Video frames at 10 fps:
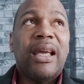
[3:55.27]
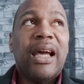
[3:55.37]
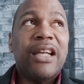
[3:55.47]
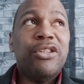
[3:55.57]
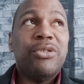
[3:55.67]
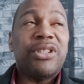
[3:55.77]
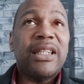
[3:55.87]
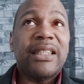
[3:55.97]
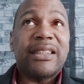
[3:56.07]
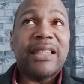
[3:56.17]
and you
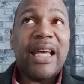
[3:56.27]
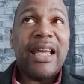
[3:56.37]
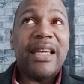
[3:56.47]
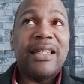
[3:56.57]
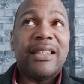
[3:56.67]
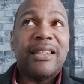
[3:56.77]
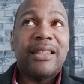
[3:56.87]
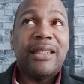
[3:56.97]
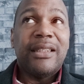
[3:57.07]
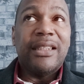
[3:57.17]
set aside
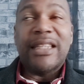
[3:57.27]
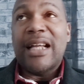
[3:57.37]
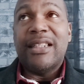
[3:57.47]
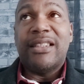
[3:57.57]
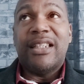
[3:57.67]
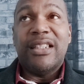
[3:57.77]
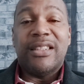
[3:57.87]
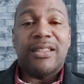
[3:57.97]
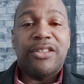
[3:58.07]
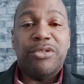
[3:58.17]
the childish
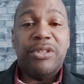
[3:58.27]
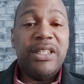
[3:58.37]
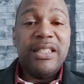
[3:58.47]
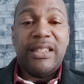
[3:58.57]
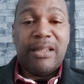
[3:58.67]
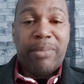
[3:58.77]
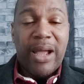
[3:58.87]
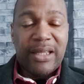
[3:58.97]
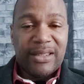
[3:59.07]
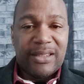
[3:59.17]
things you did in the
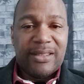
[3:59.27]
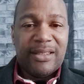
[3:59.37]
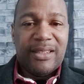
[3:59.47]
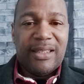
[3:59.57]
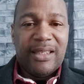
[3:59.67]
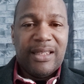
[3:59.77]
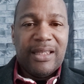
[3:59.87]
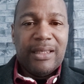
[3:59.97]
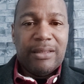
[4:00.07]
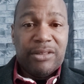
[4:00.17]
past.
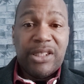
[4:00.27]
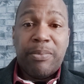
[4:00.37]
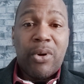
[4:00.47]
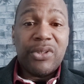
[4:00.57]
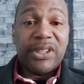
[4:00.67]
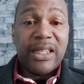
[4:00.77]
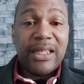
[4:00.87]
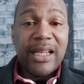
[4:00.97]
You see, Paul said